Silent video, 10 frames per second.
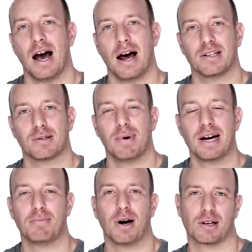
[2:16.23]
and it's
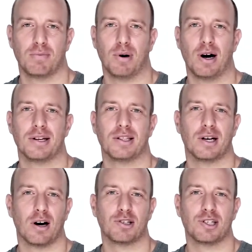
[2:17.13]
made by combining the
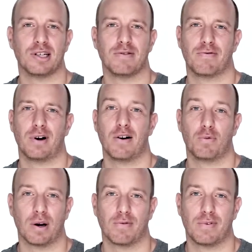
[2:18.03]
RGD
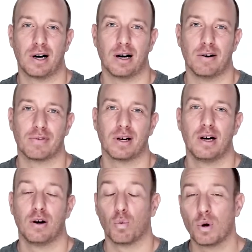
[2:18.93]

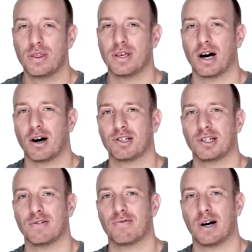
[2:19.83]
515 with the
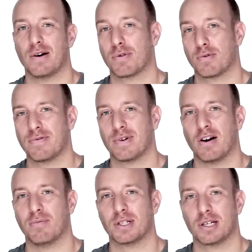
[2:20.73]
RGD
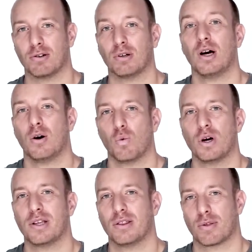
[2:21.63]
535 material
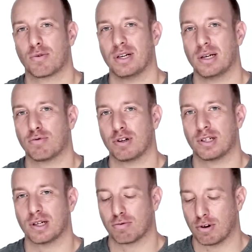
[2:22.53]
within the 3D
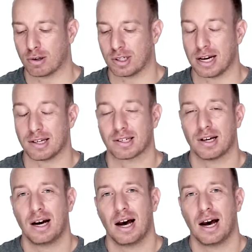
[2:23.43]
printing process.